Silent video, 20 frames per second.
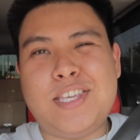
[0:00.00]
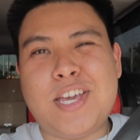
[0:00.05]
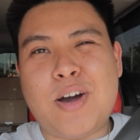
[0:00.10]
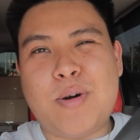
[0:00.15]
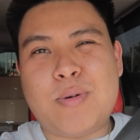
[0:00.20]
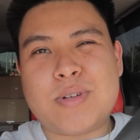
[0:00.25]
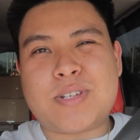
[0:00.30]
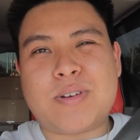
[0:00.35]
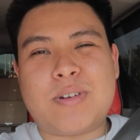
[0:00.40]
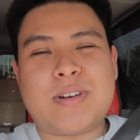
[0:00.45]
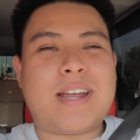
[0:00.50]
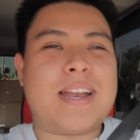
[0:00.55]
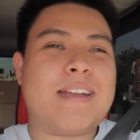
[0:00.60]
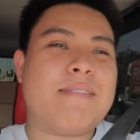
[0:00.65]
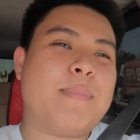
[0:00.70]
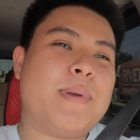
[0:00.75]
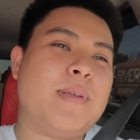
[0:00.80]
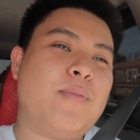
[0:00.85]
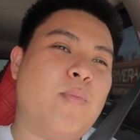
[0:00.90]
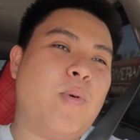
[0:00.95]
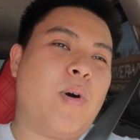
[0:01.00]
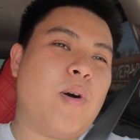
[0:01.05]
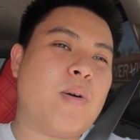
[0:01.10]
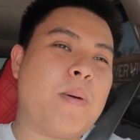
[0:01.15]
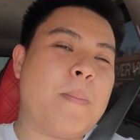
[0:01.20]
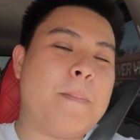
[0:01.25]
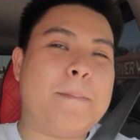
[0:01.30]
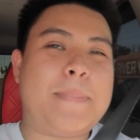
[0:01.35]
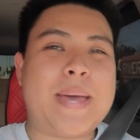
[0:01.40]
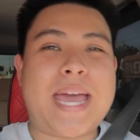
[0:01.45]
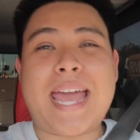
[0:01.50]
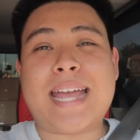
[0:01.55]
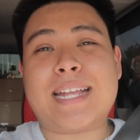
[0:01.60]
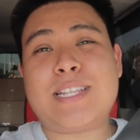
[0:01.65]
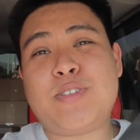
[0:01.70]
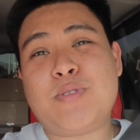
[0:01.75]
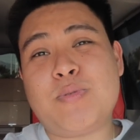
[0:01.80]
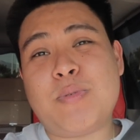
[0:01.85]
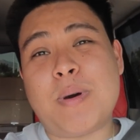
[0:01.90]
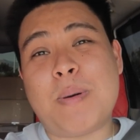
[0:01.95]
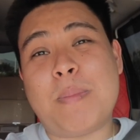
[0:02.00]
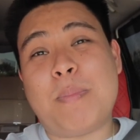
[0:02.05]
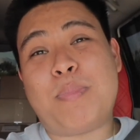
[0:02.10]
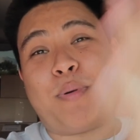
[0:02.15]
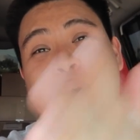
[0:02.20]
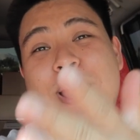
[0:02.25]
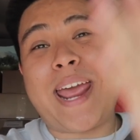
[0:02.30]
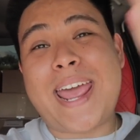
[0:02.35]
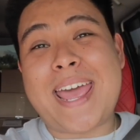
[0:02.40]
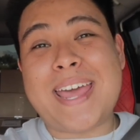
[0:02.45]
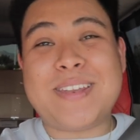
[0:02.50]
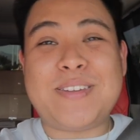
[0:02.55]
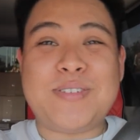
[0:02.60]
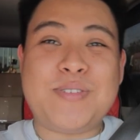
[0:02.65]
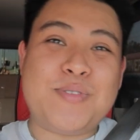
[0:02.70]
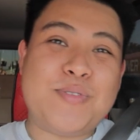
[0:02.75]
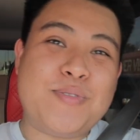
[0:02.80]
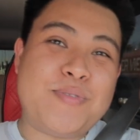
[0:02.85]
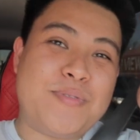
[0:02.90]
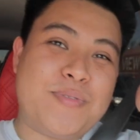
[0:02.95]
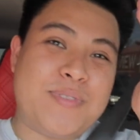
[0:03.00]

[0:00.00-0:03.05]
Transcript: Yo, what's going on everybody? Welcome back to a brand new